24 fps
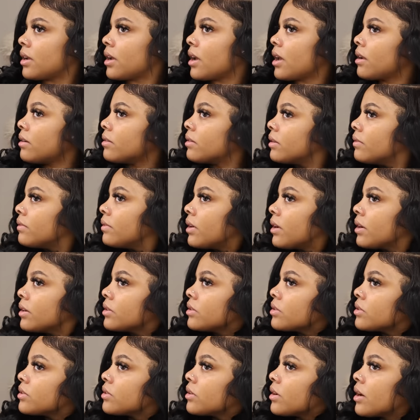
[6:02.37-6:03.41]
I don't even know how to
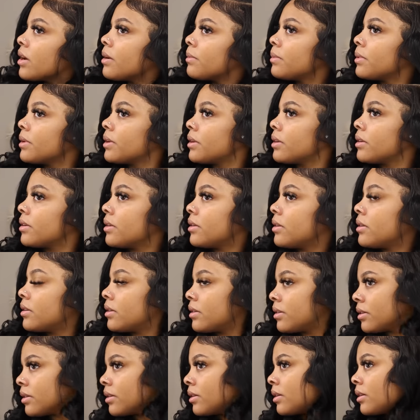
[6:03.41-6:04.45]
describe it.
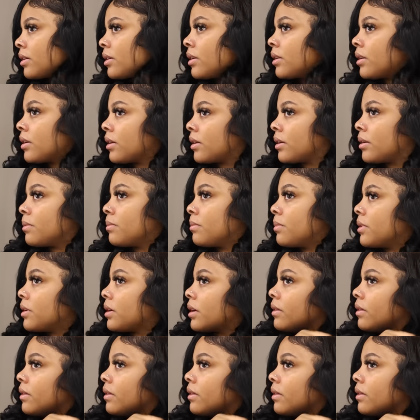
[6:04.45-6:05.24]
But